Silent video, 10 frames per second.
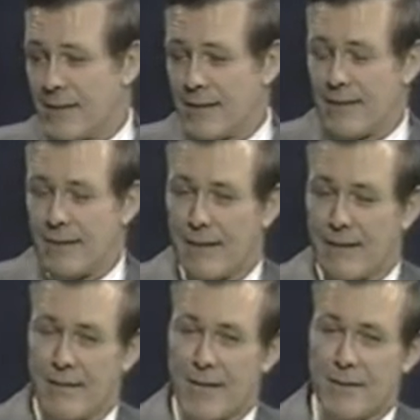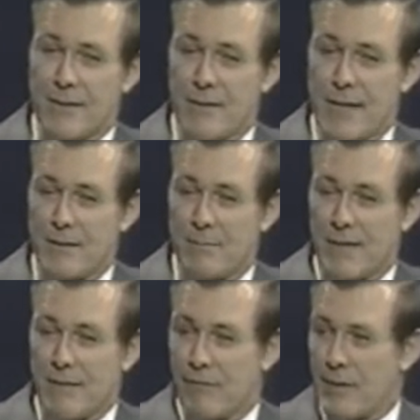Uh, they're, they're, not distracted
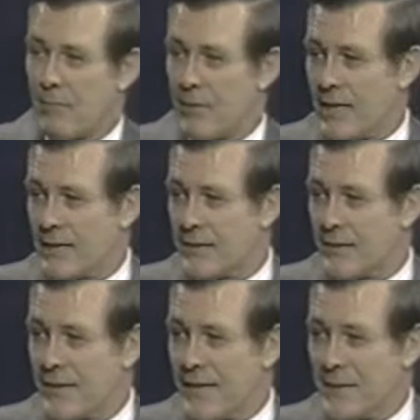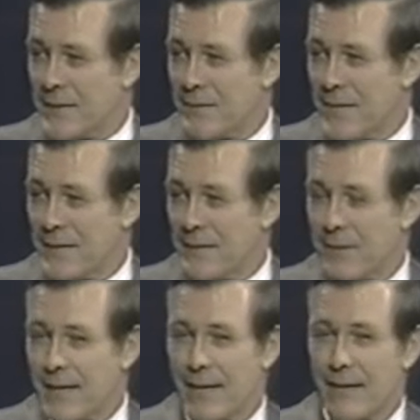by a free press. They're not
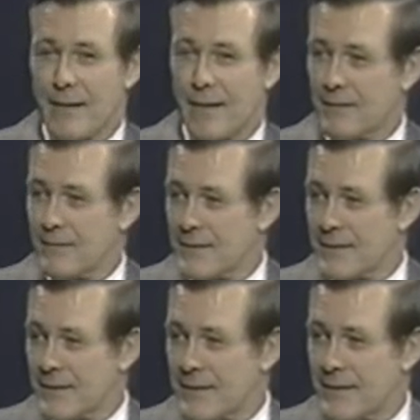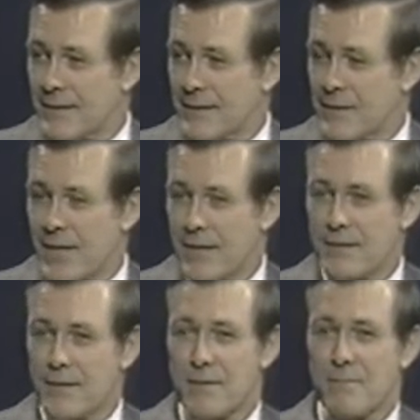distracted by a Congress that uh,
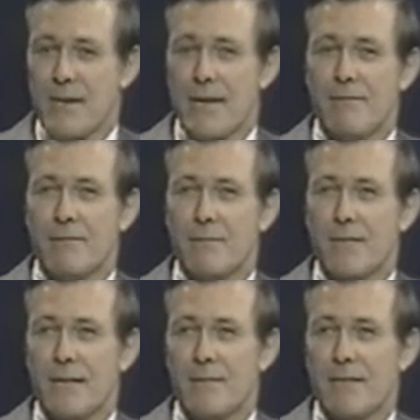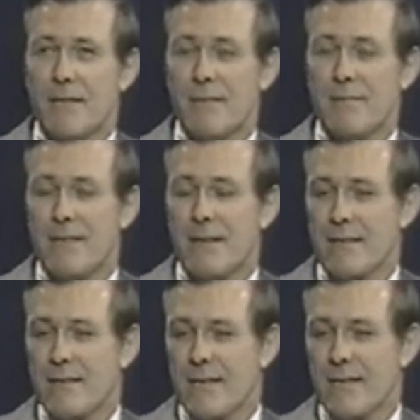changes its mind from time to time, as
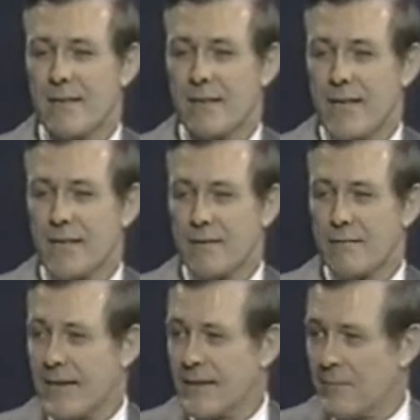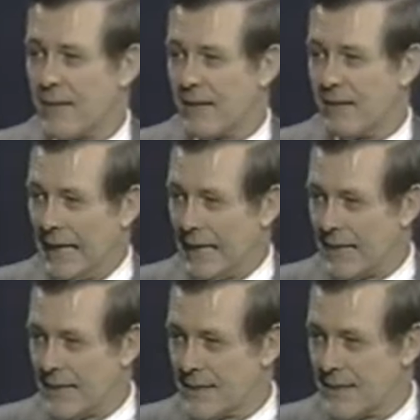ours does. They're not distracted by their
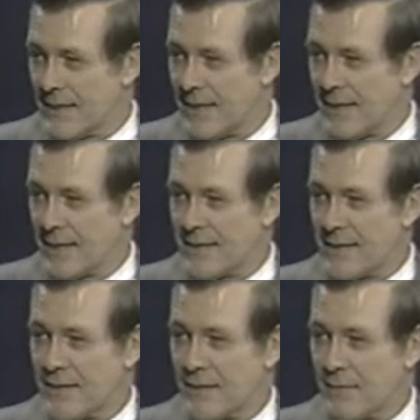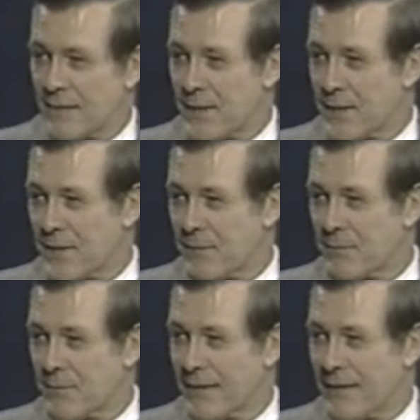allies, since their
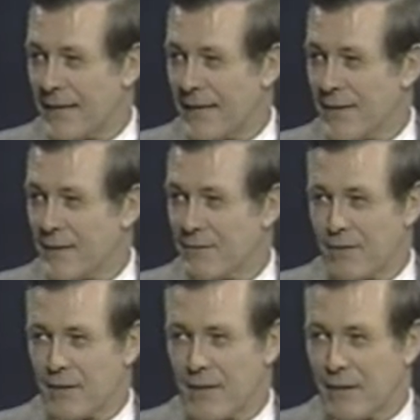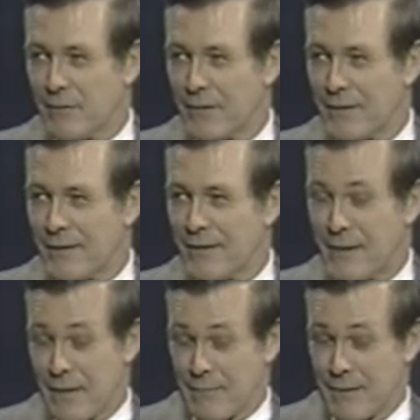relationships with their allies are very different
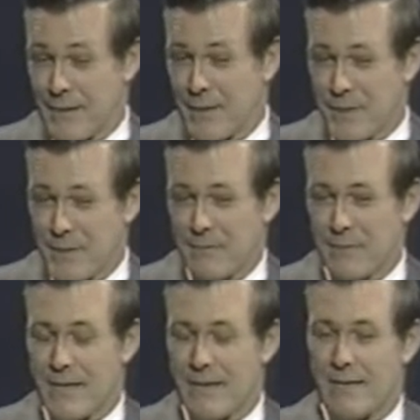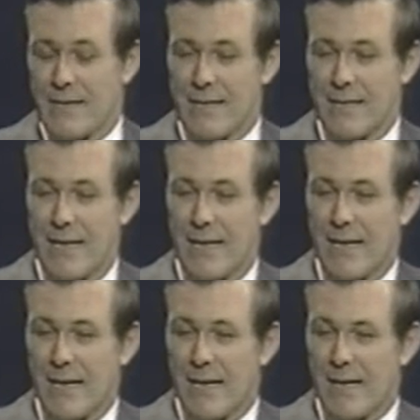than our relationships with our allies.
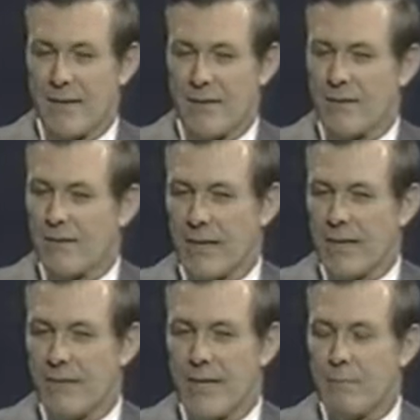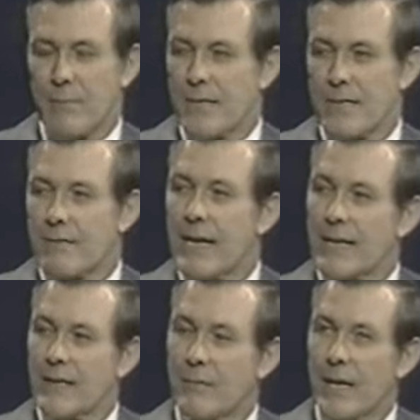And they certainly have not been
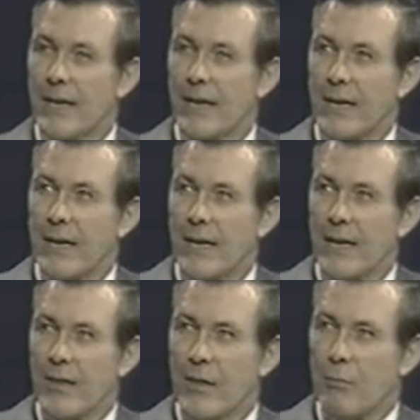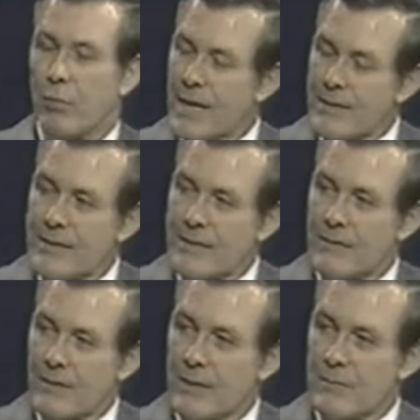distracted by the, the
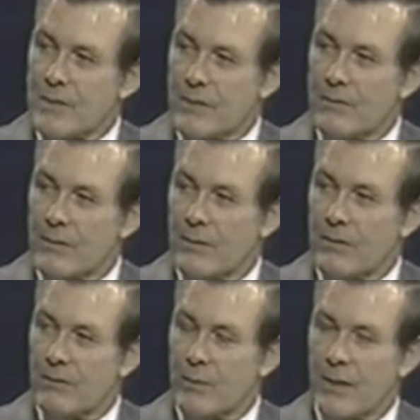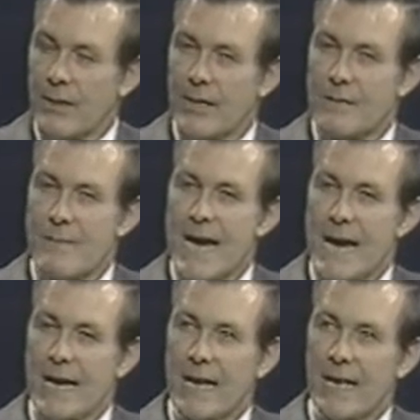process of arms control. If one thinks
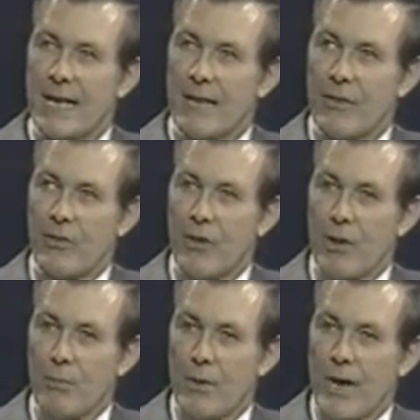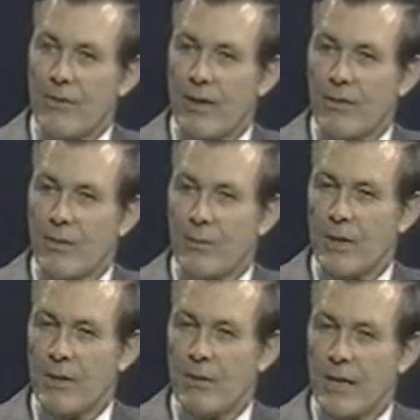back the SALT process has
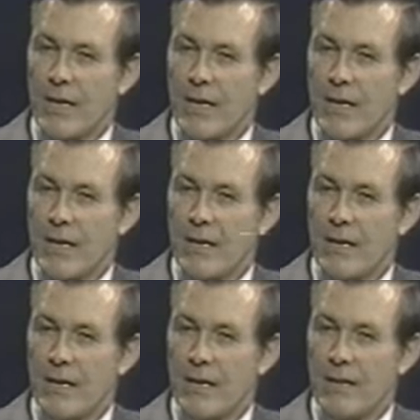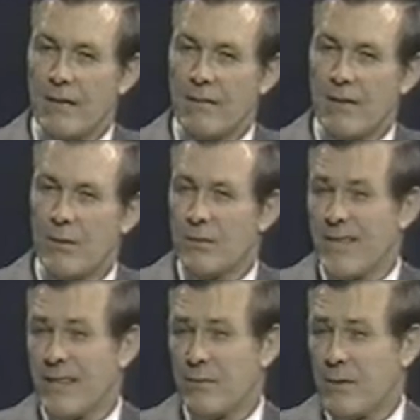been going on in, in oh,
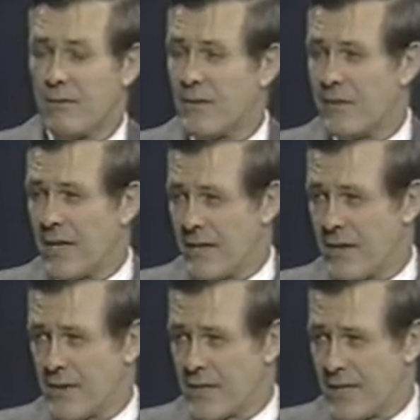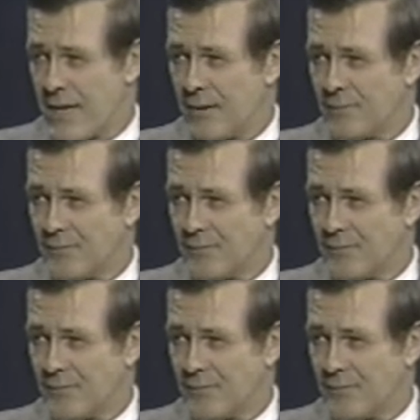10, 12, 15 years now.